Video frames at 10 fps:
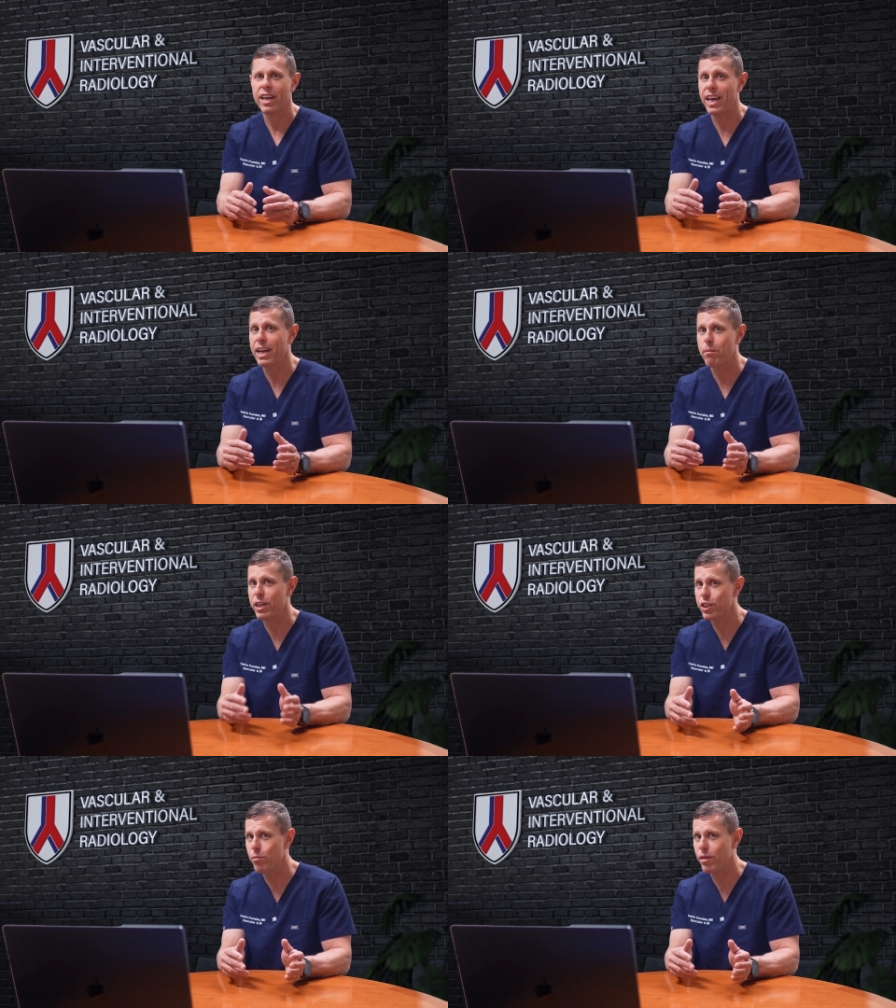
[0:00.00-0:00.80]
And like I
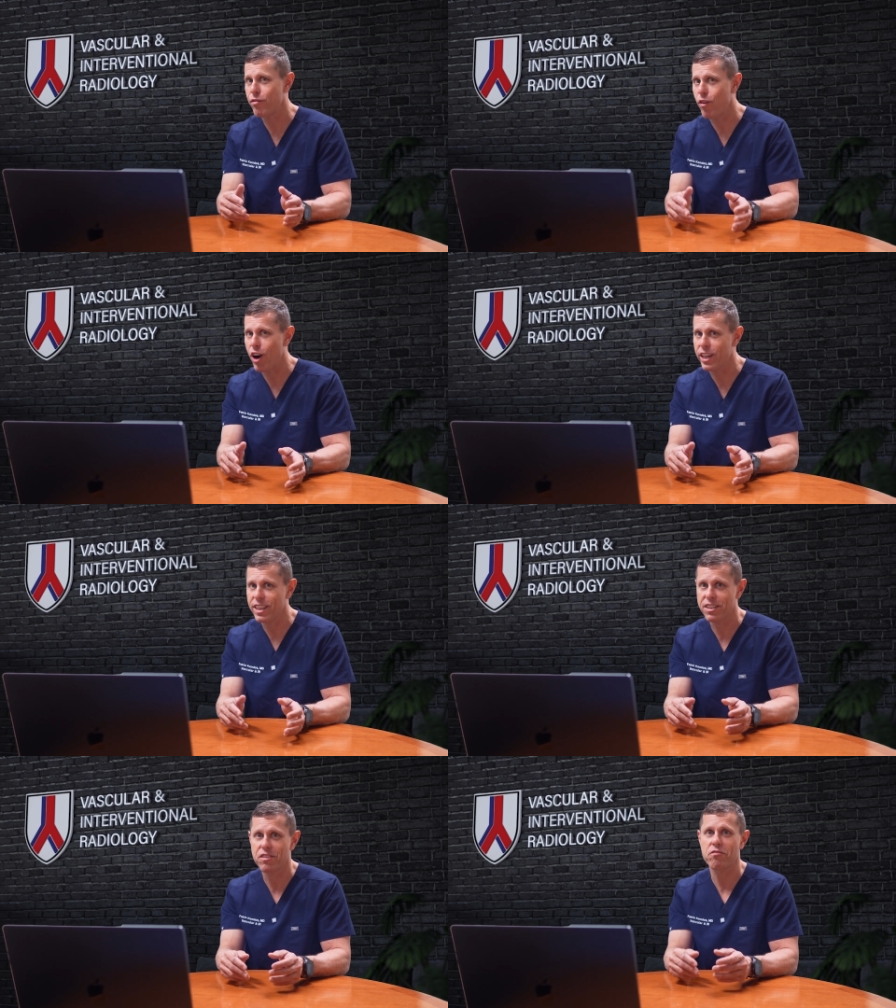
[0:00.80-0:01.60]
mentioned before,
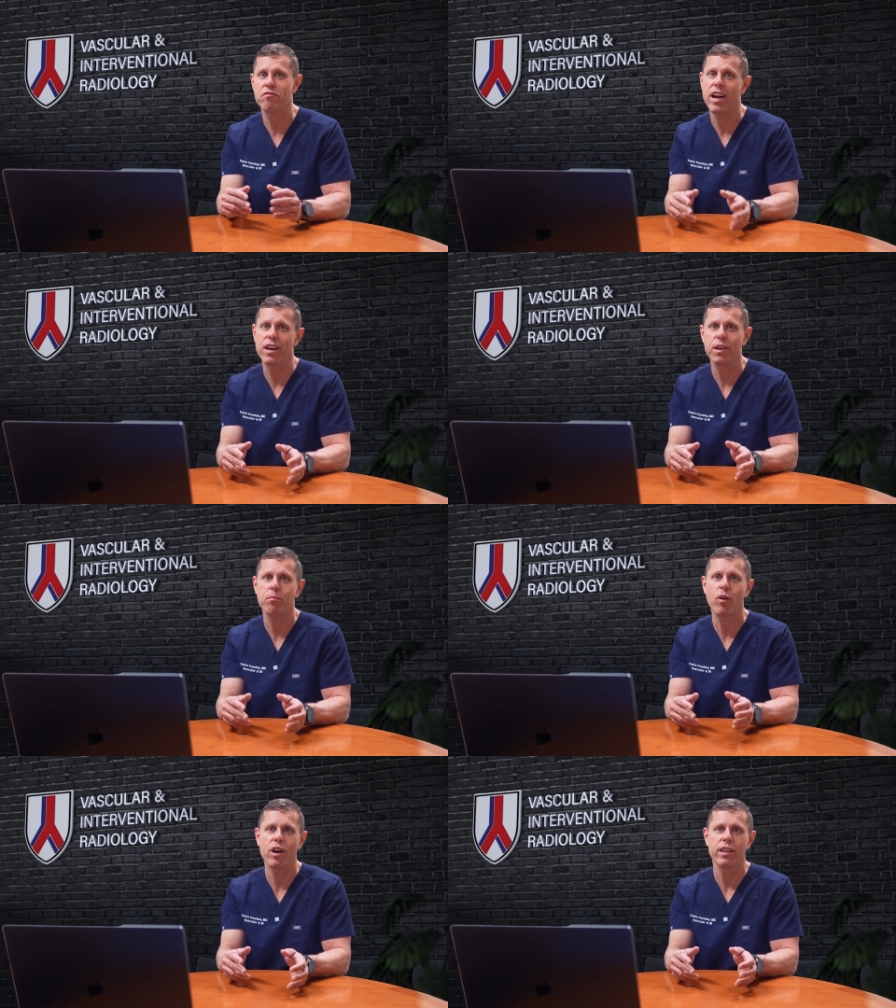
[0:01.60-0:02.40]
this is very
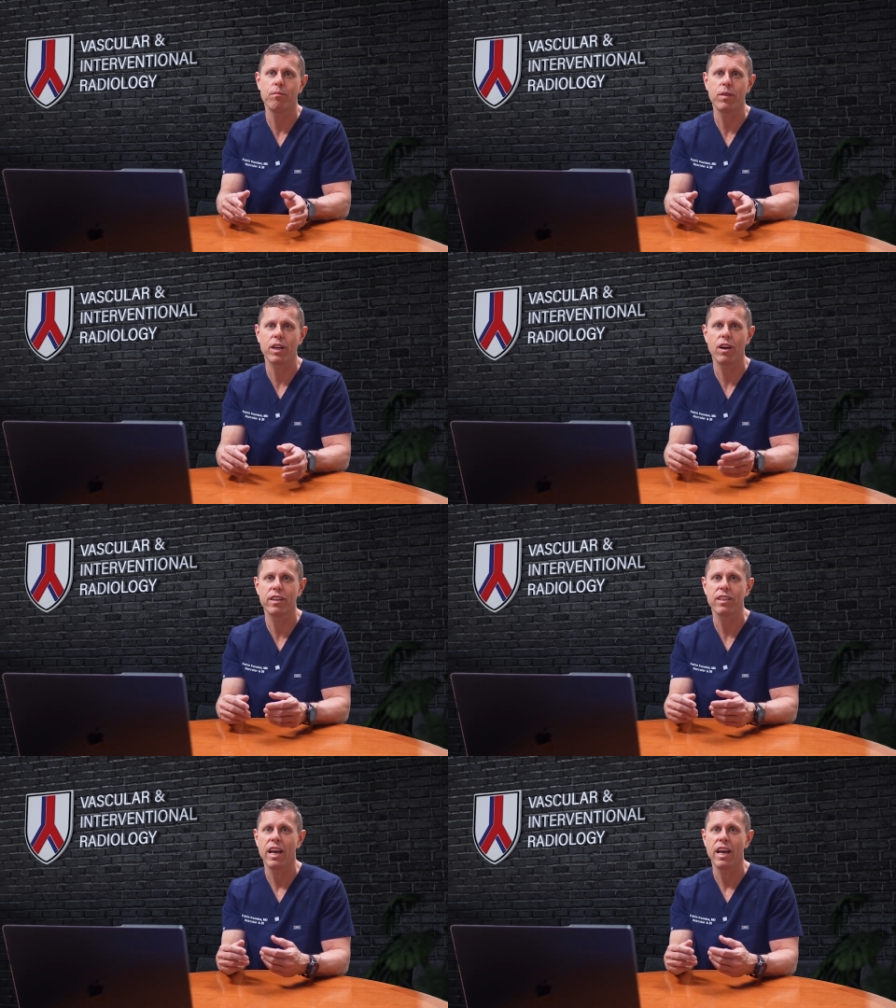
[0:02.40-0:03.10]
important because